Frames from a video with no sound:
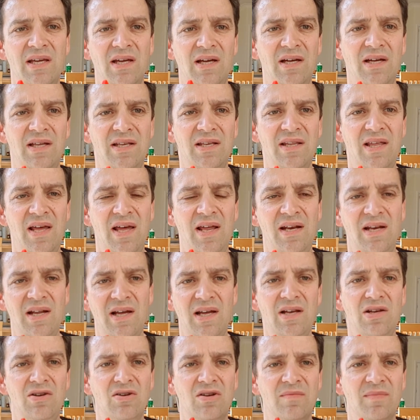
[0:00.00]
and then
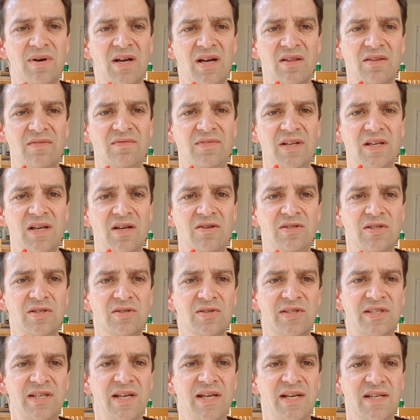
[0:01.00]
look at my other videos, you'll
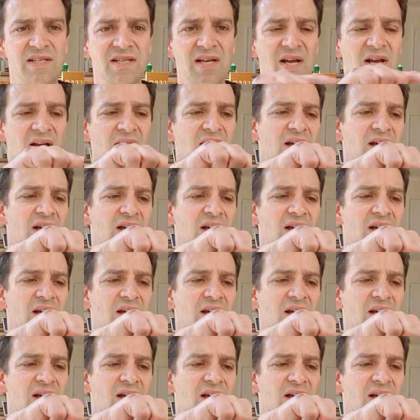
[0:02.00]
see it.